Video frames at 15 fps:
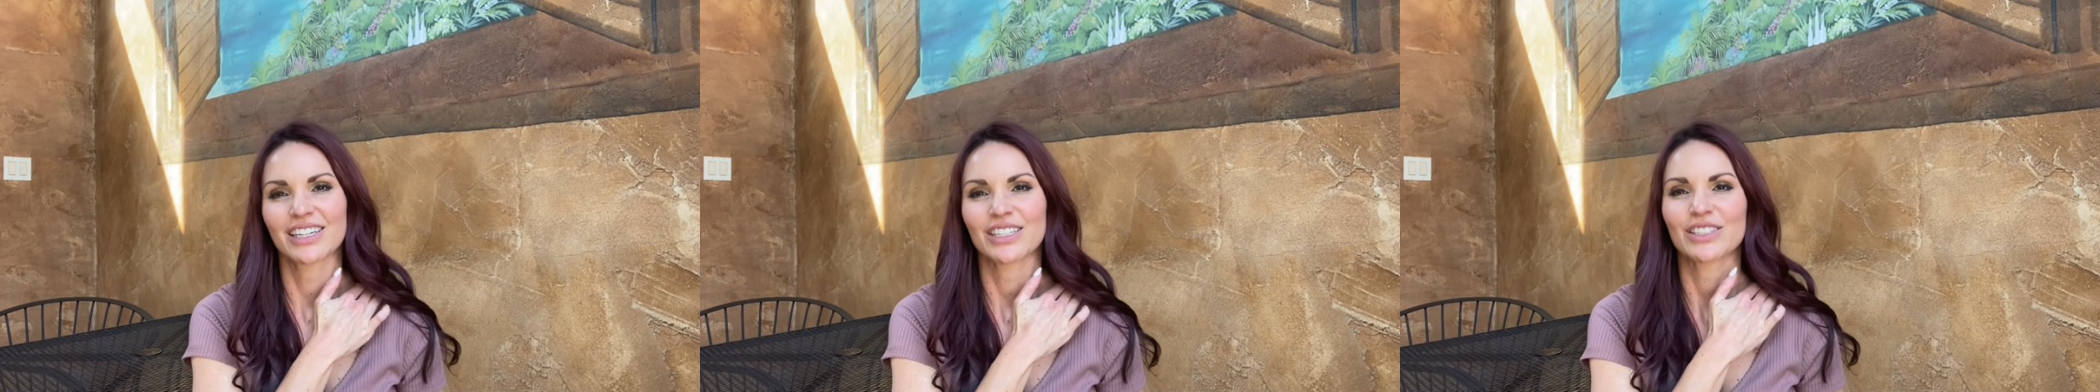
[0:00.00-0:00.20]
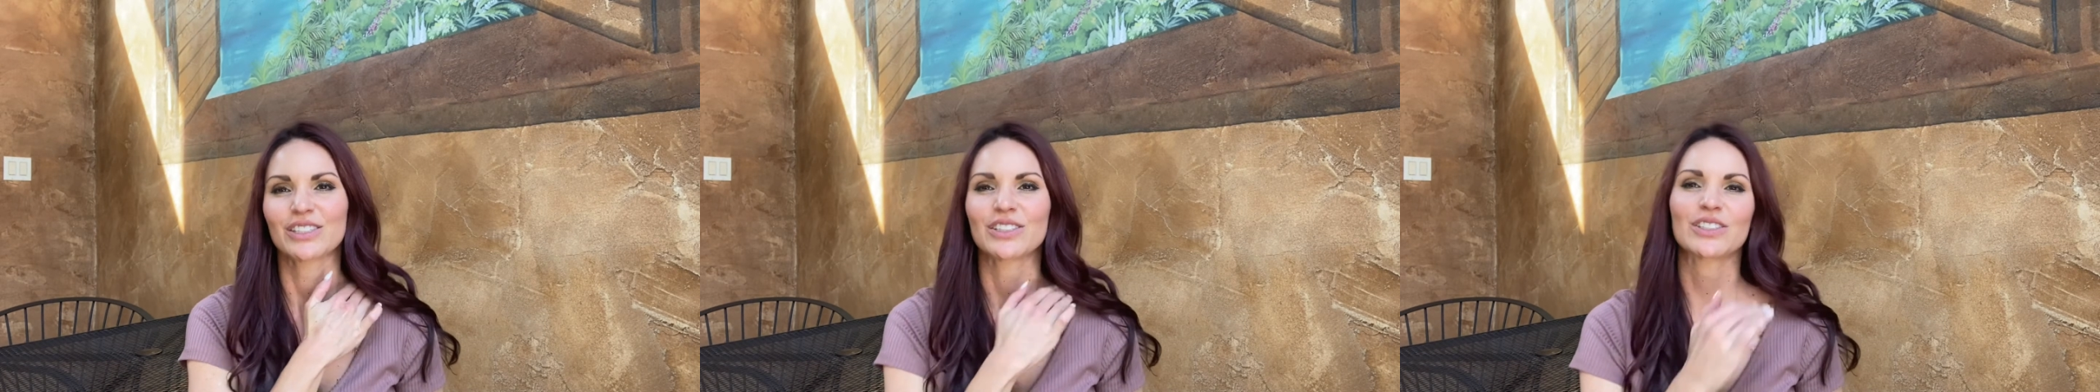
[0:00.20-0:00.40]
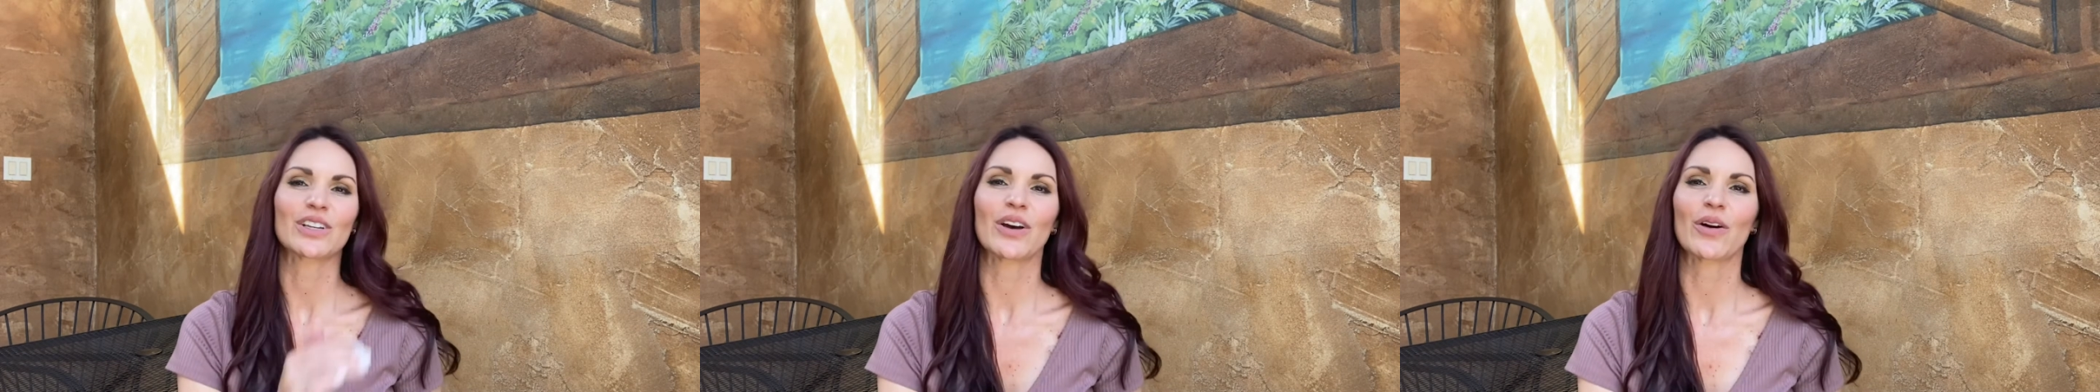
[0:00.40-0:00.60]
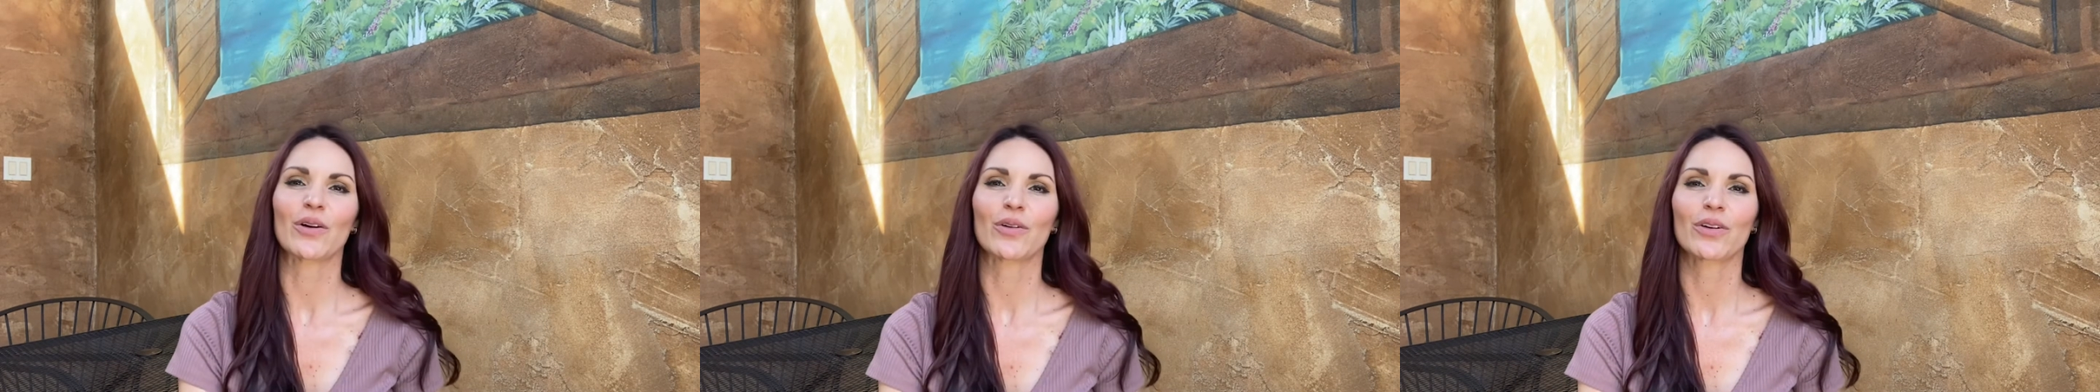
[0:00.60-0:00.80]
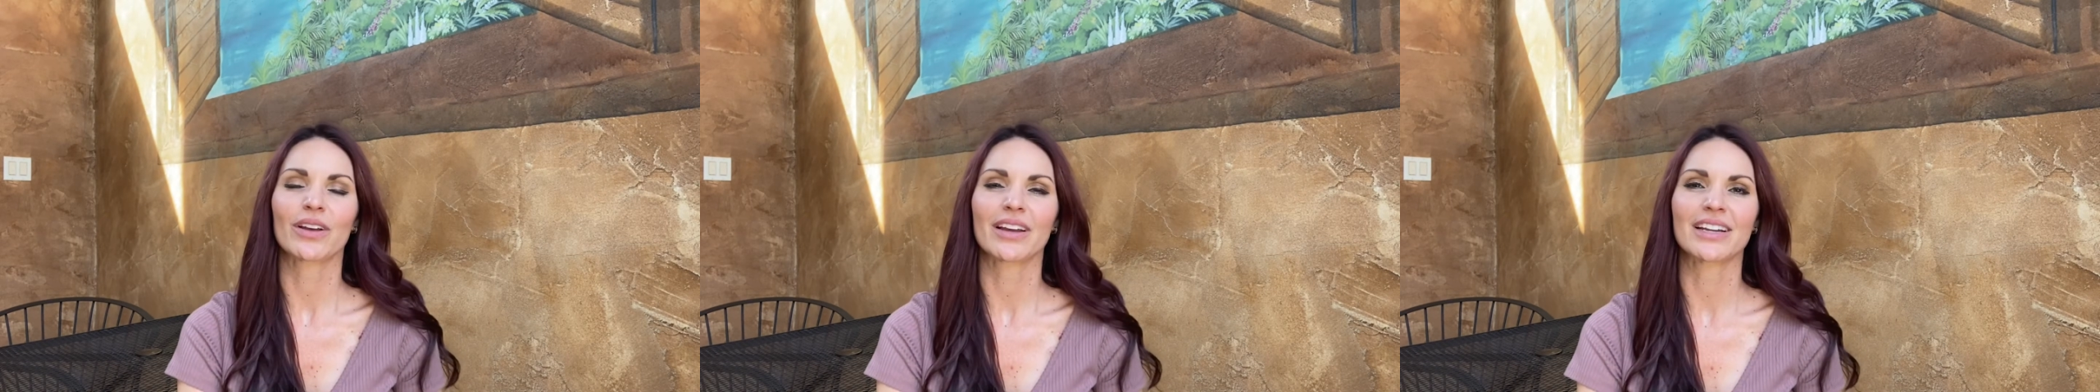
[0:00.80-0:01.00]
So,
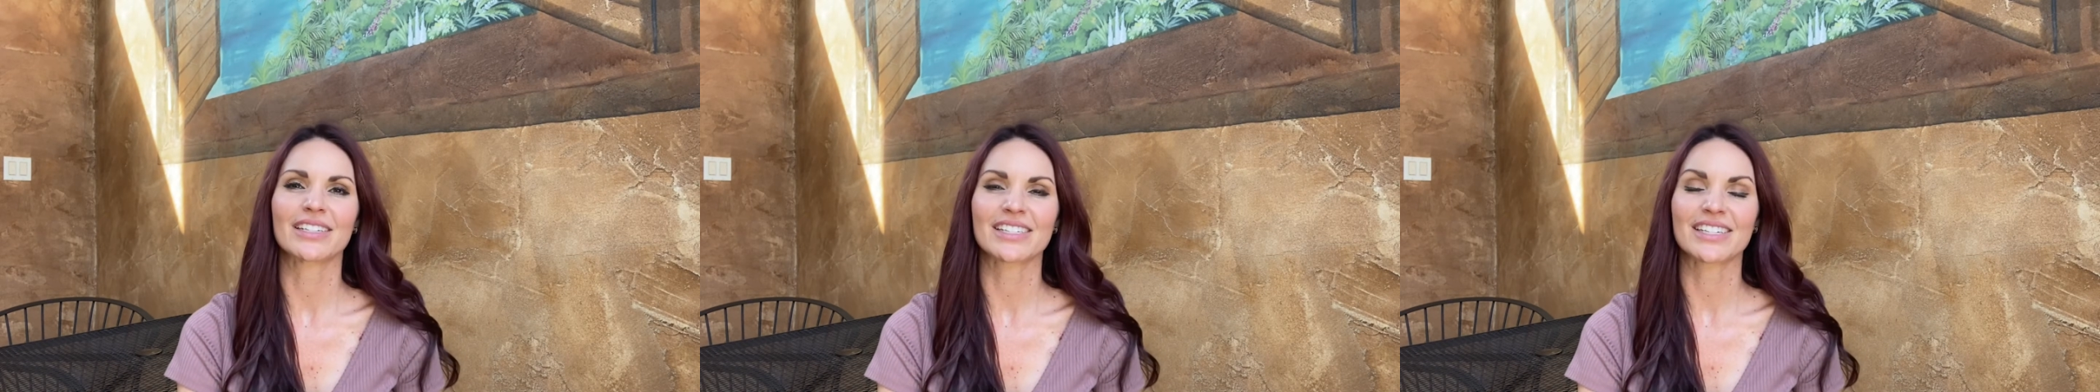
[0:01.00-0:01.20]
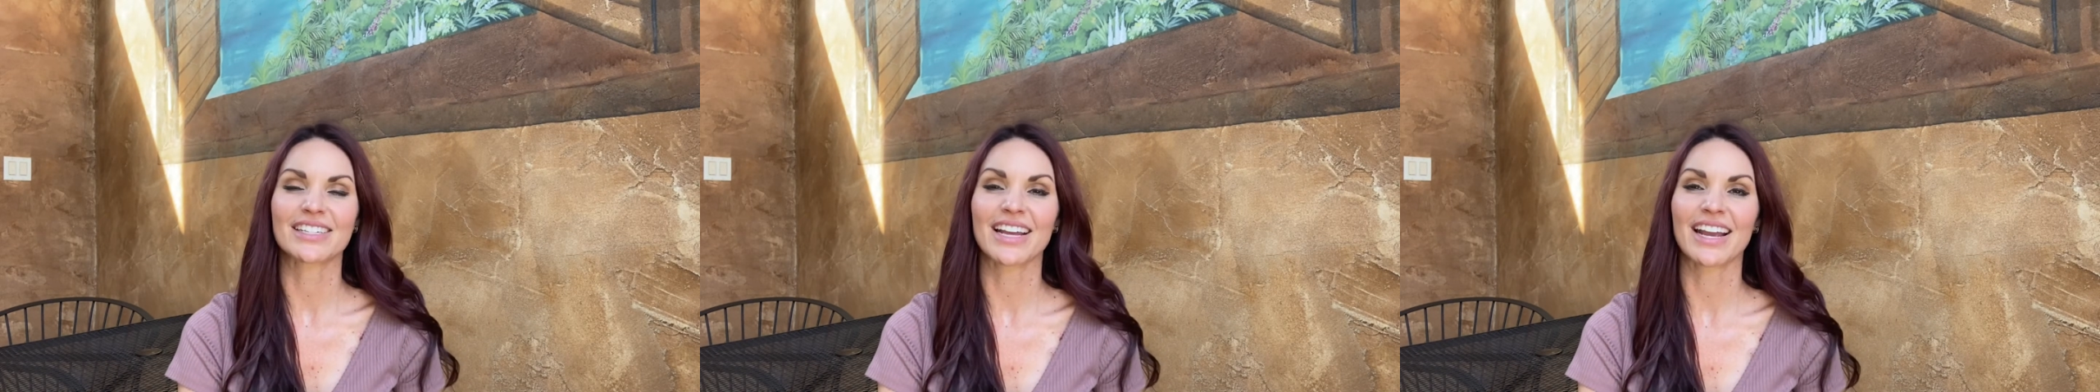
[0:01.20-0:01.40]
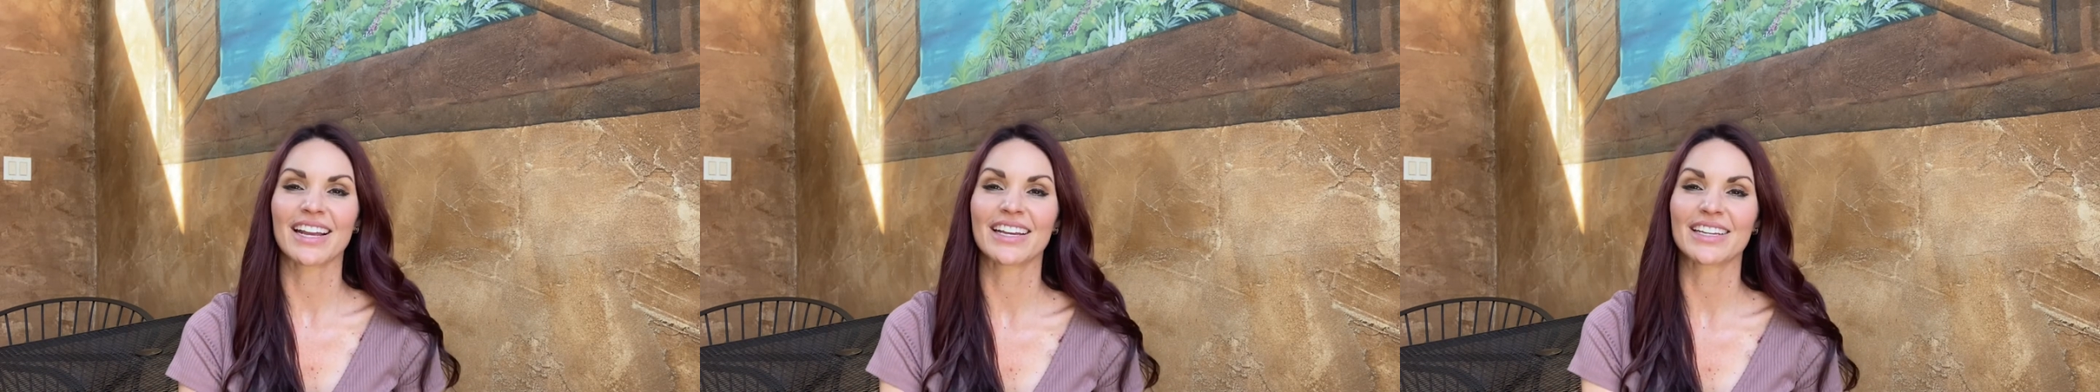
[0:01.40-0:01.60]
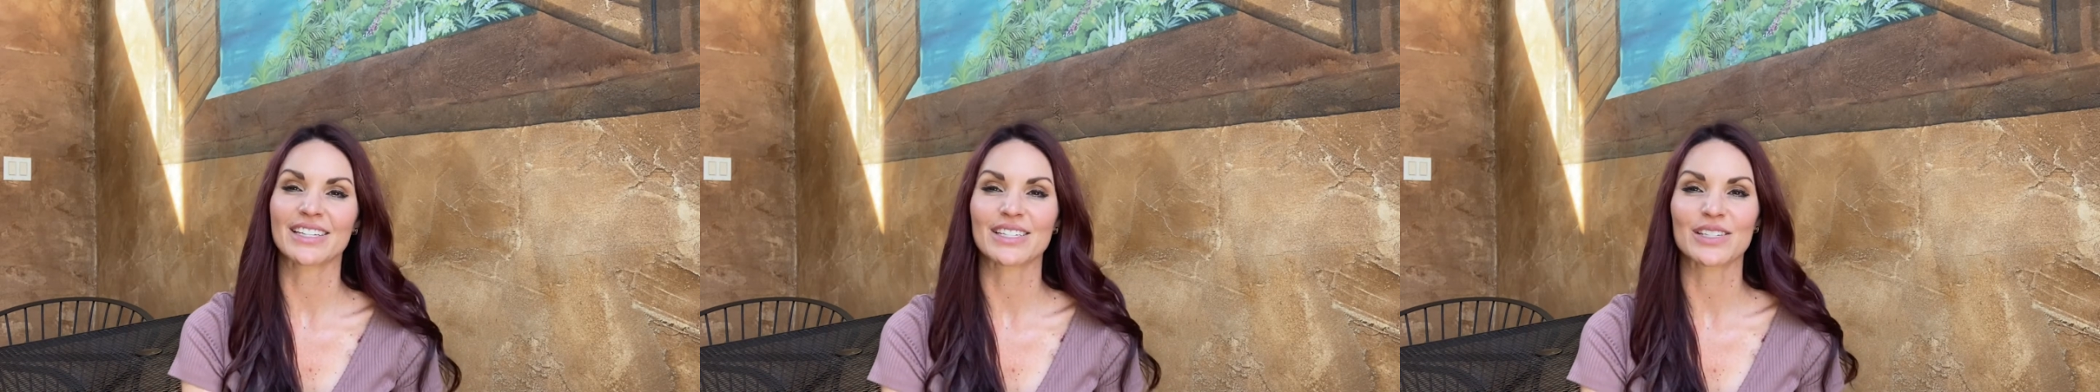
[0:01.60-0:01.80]
and today